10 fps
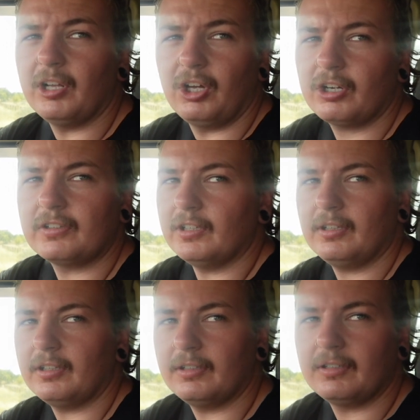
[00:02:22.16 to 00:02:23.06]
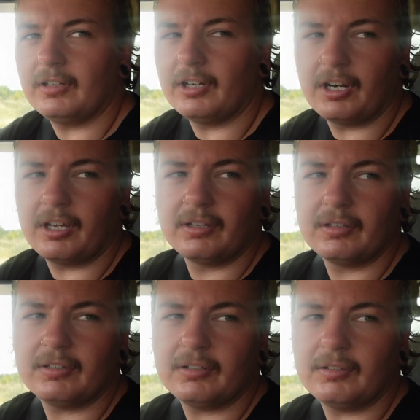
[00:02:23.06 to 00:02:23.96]
locked it, and I don't know,
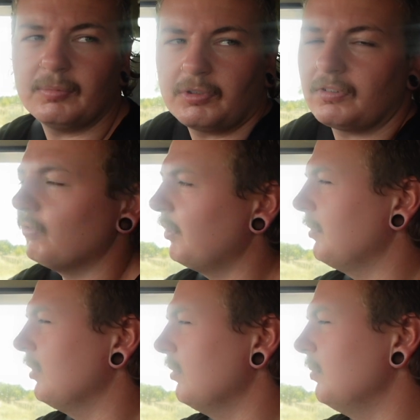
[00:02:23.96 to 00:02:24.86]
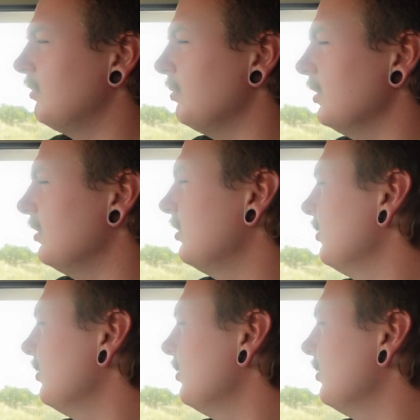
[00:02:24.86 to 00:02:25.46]
it wasn't gripping on the bitumen,